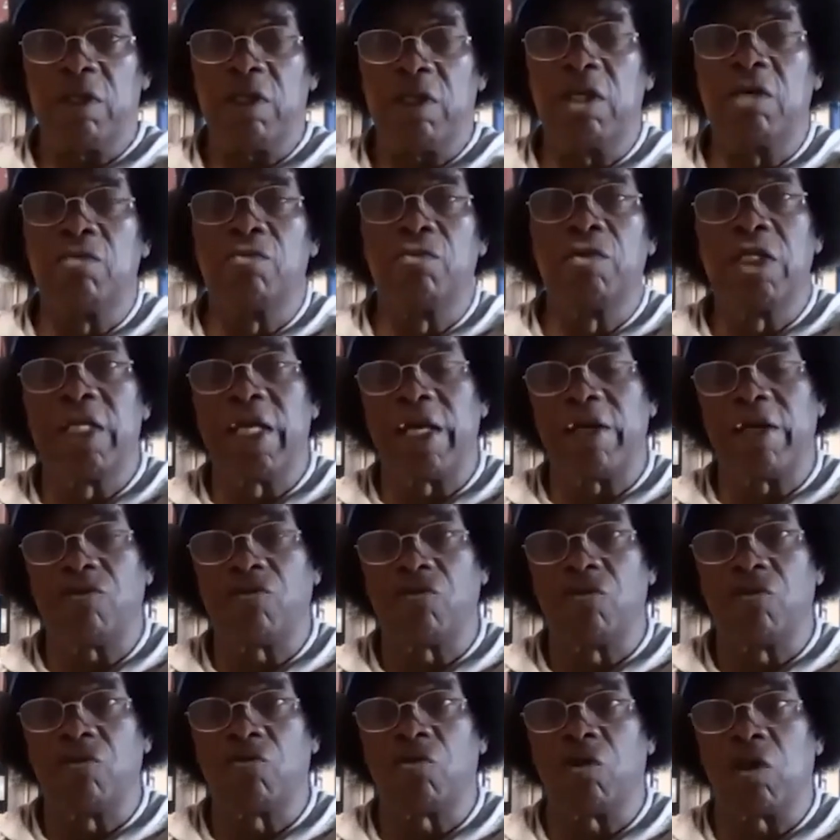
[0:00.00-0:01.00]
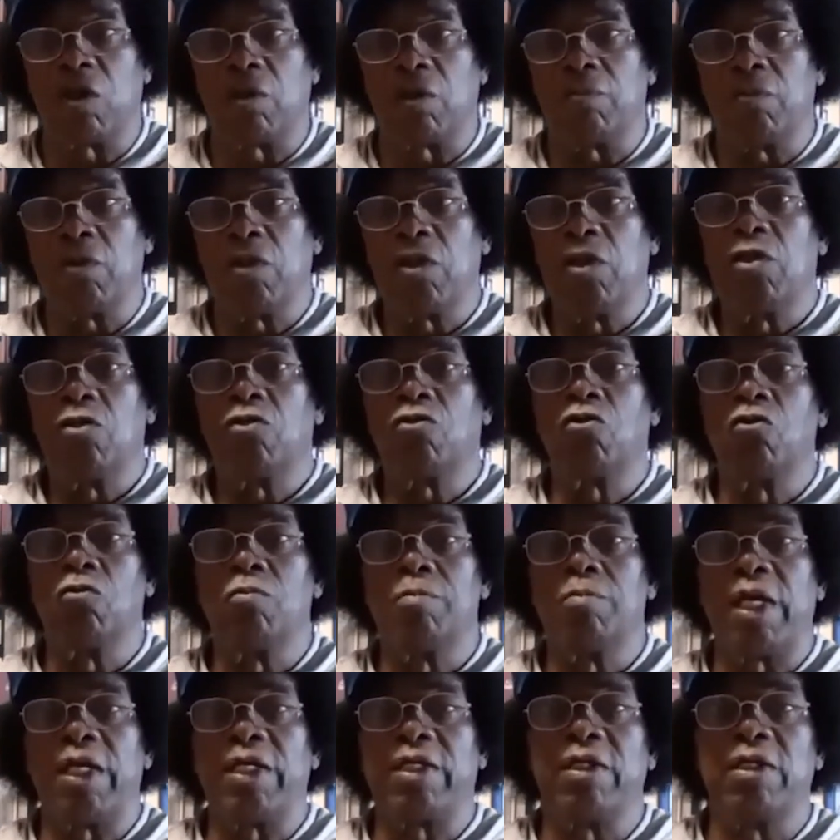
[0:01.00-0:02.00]
in relationship
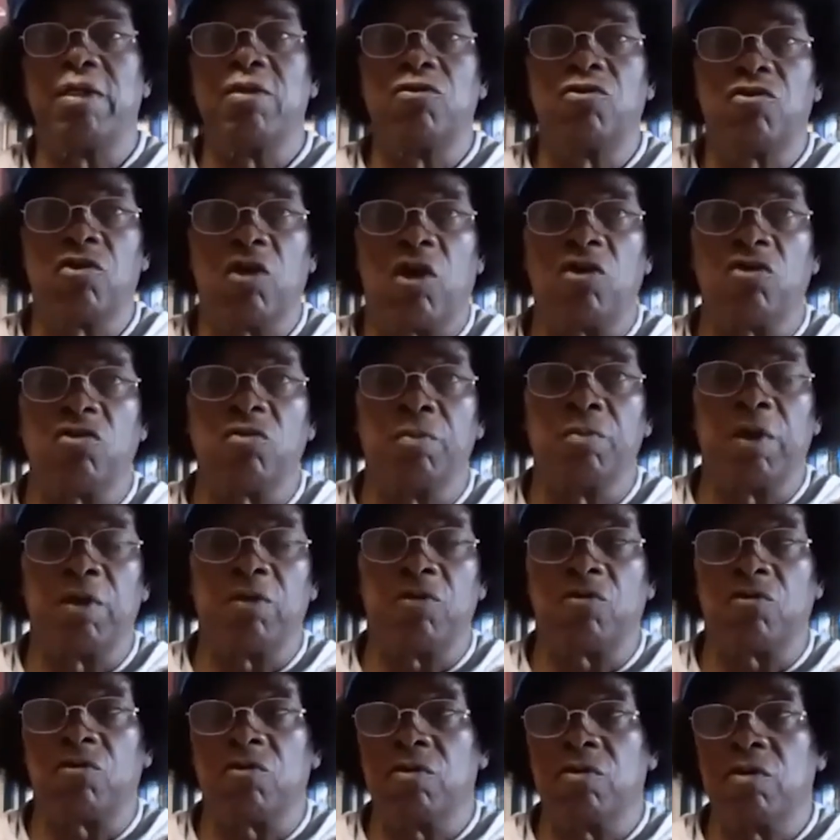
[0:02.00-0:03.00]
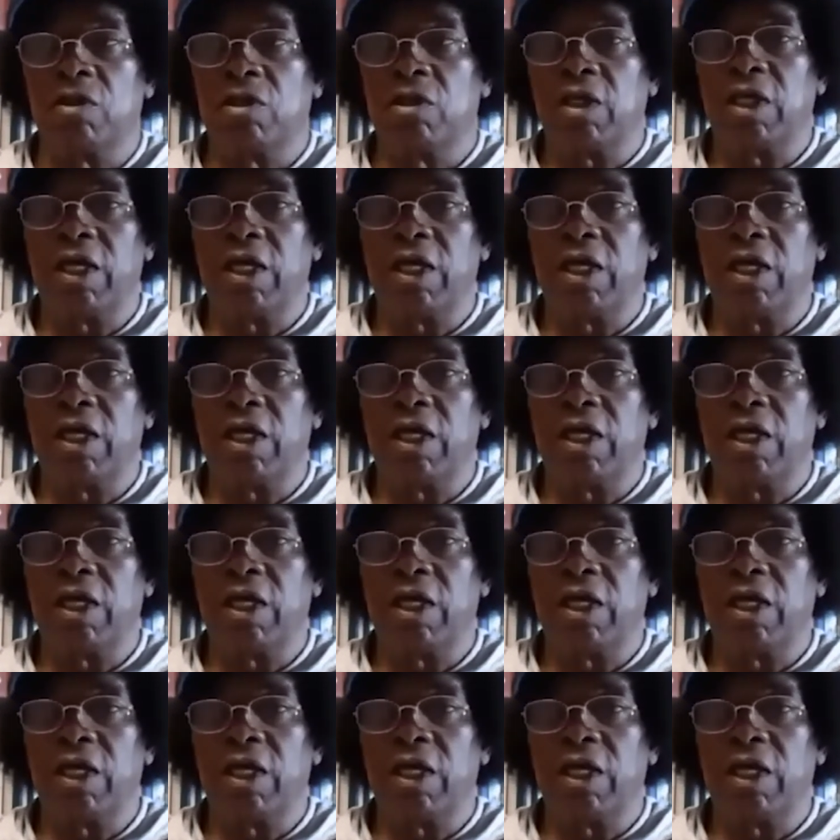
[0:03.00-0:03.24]
to making judgments